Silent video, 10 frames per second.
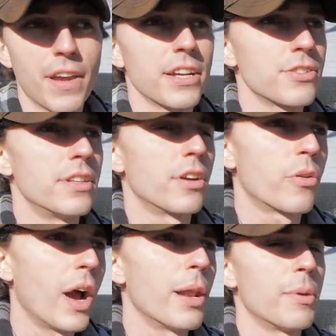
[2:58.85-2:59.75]
Actually, they're
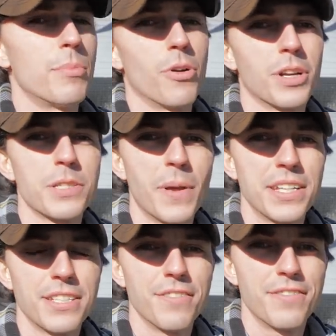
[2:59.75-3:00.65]
quite a bit more
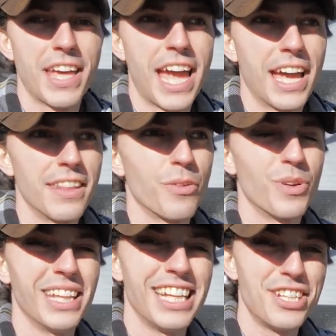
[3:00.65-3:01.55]
expensive than the
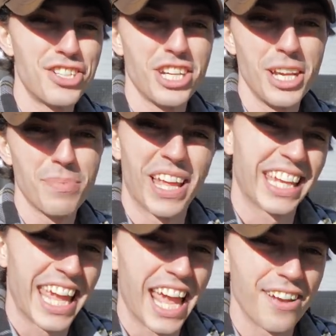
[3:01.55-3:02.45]
really cheap,
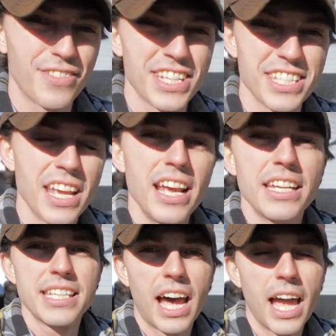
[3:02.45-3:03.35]
like canvas
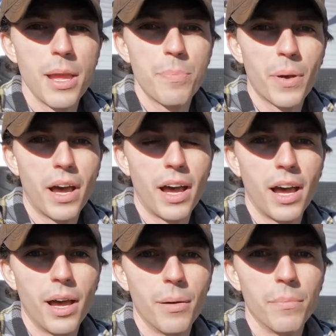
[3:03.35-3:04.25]
type
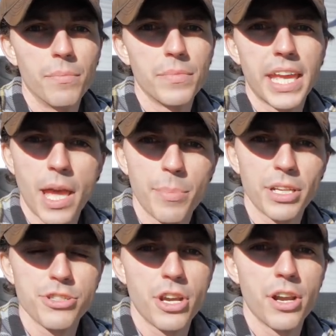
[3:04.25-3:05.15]

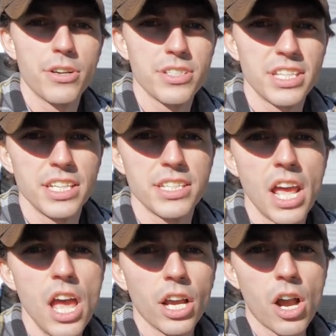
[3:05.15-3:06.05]
camping chairs. These
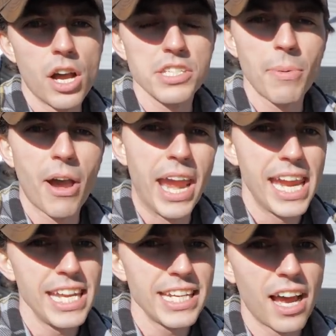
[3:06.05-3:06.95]
cost about
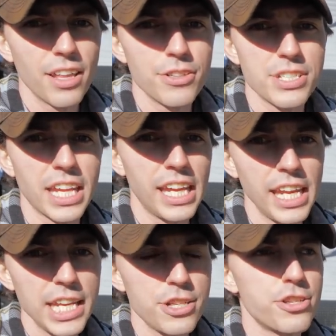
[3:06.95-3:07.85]
$80
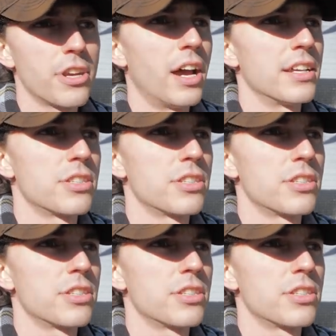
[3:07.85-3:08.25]
each.